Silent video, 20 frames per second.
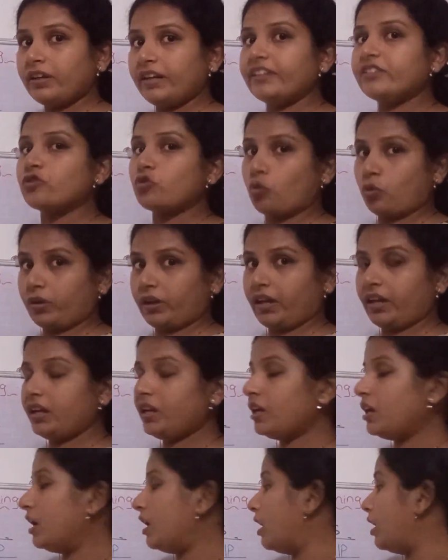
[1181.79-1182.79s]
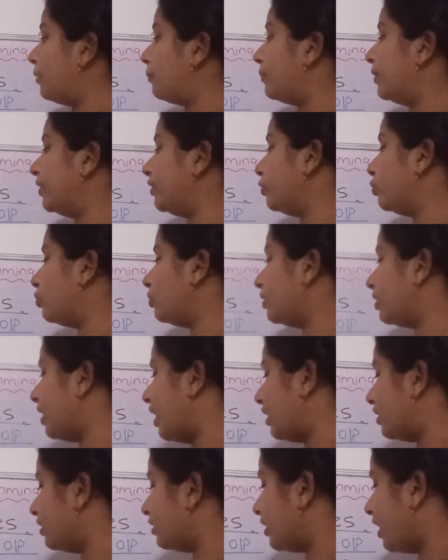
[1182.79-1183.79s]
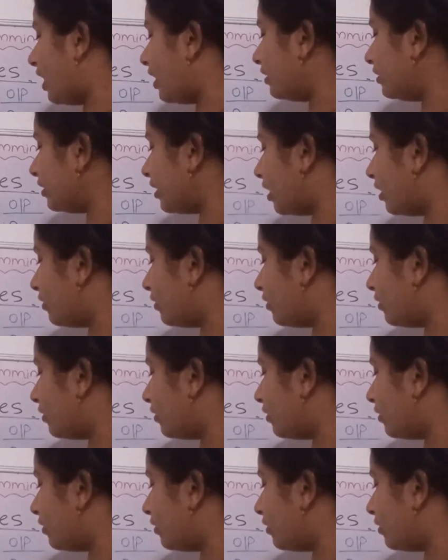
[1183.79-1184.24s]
it's okay, but you can't